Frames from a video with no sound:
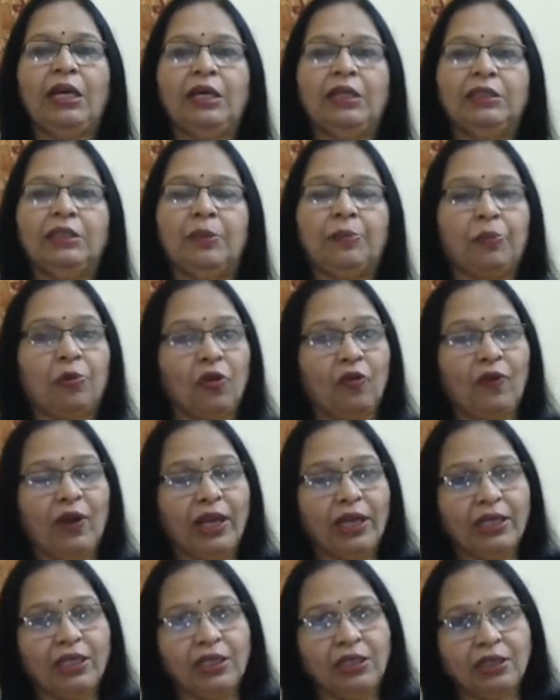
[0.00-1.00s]
The
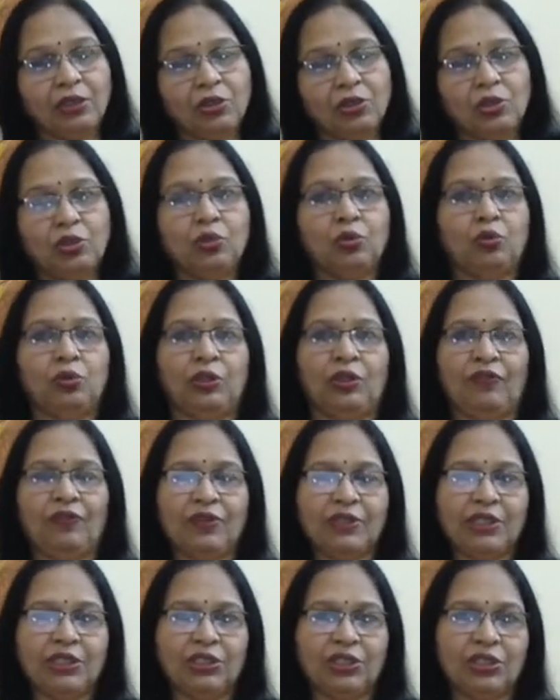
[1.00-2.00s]
provider too, the
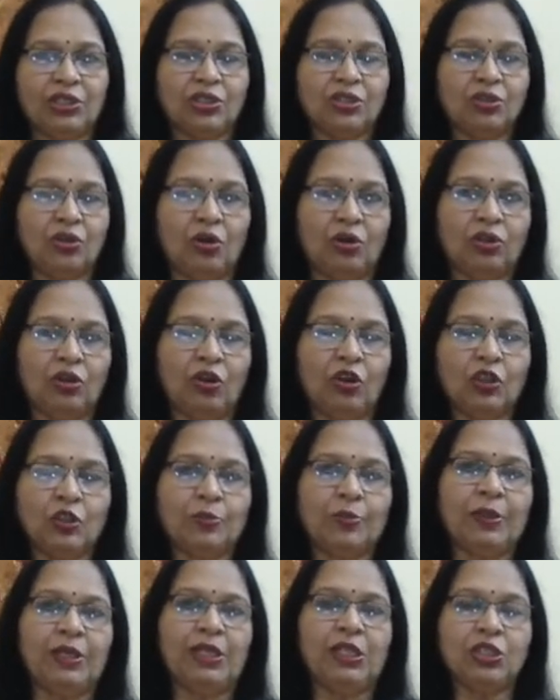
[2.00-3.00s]
physicians or the
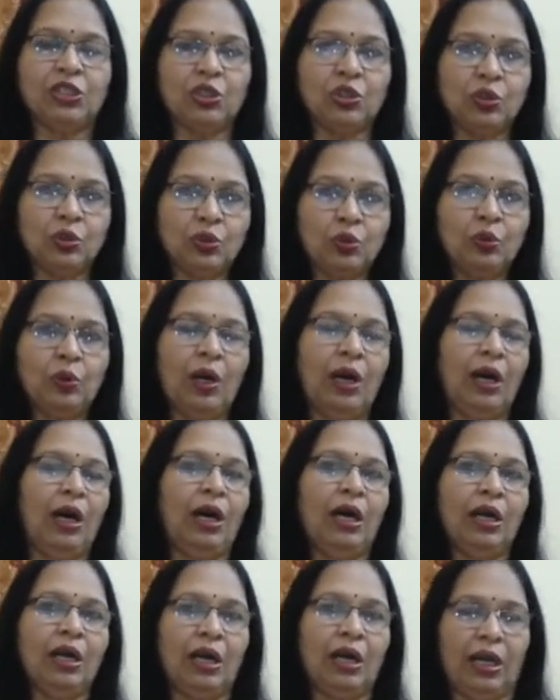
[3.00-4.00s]
hospitals too are